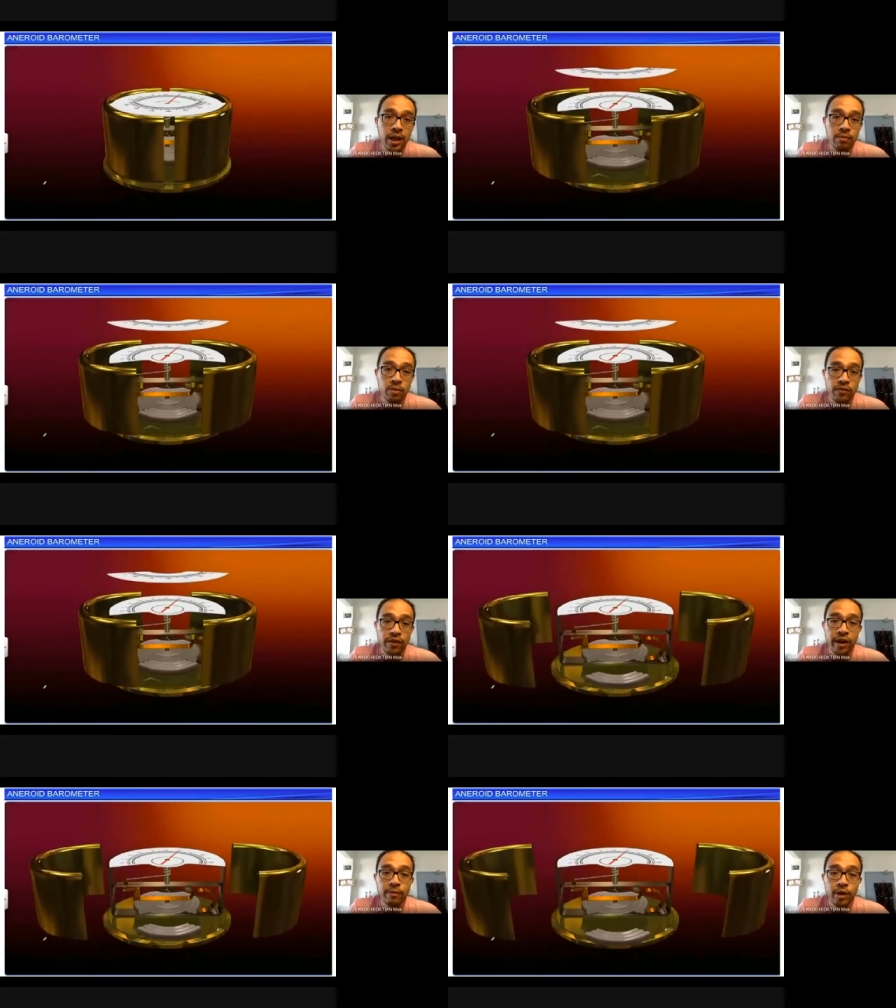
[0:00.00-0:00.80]

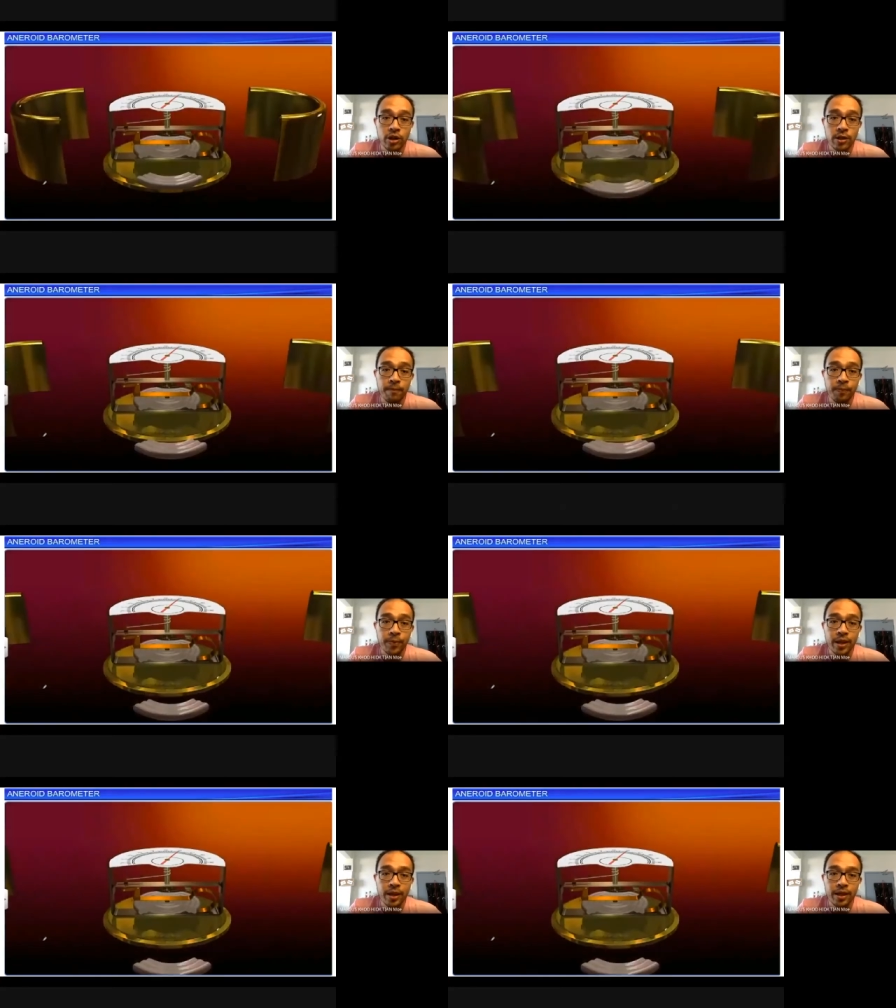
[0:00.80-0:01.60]
atmospheric pressure.
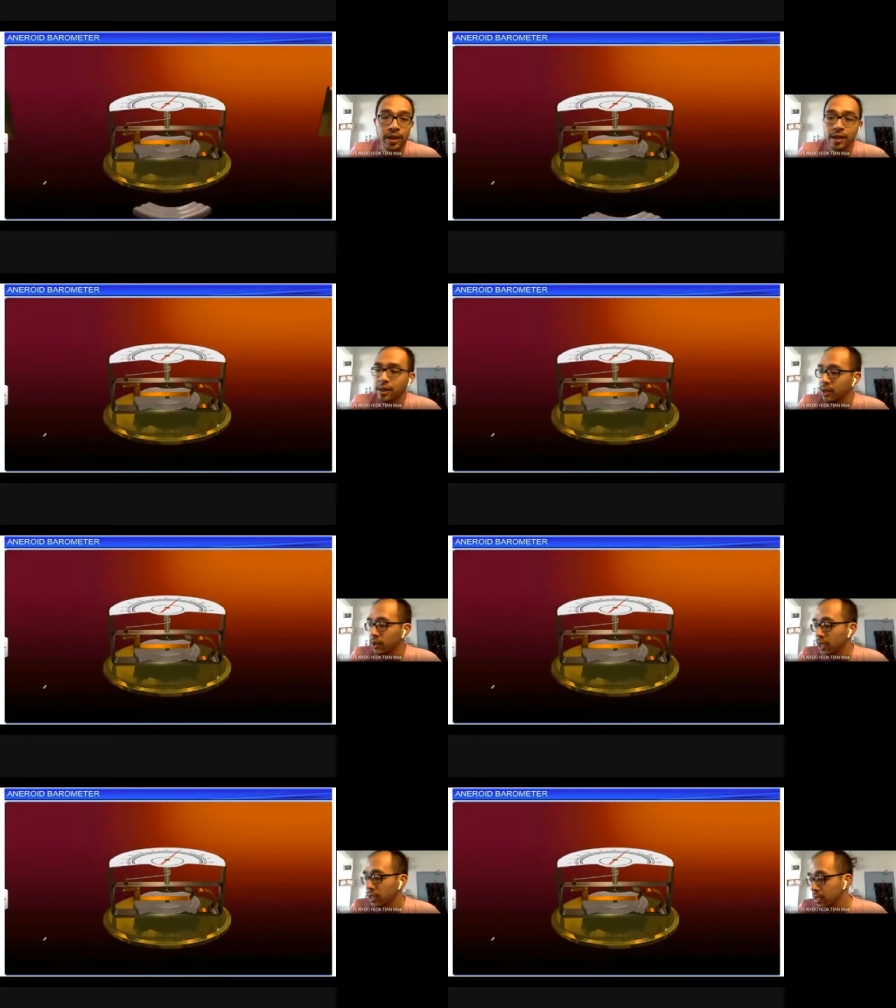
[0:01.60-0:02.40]

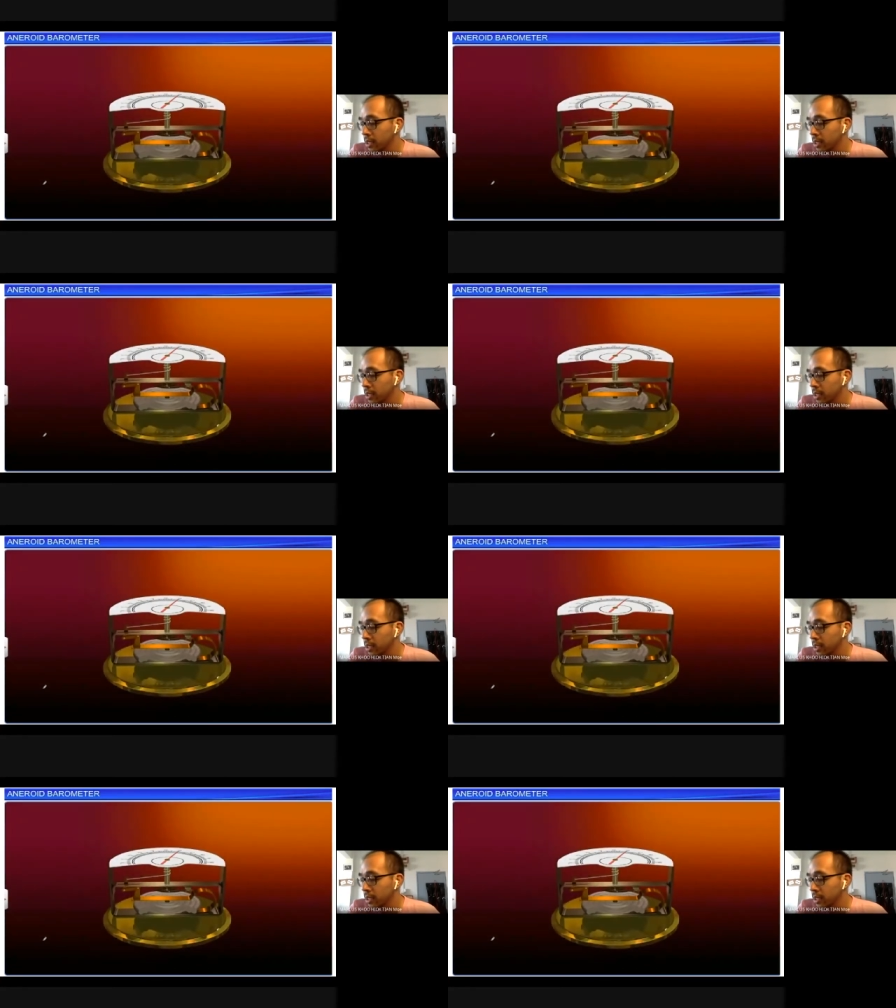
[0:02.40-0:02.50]
Okay.